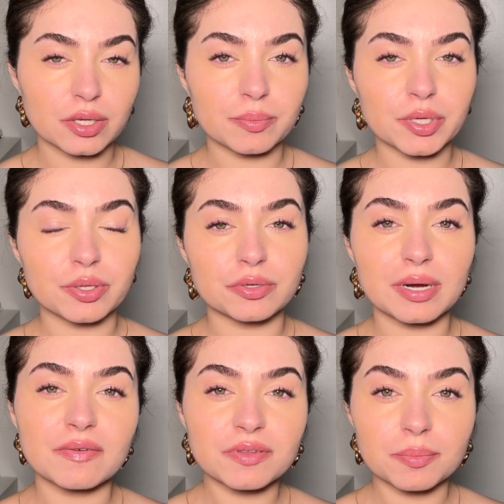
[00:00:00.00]
but you do
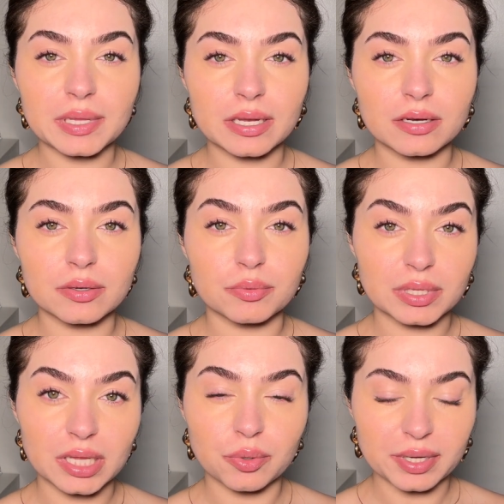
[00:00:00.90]
have to blend
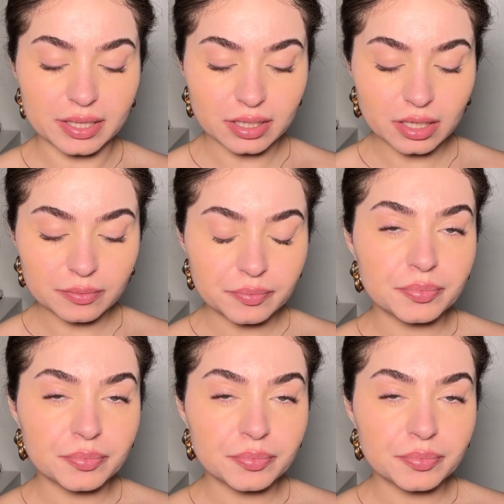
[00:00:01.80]
really quickly.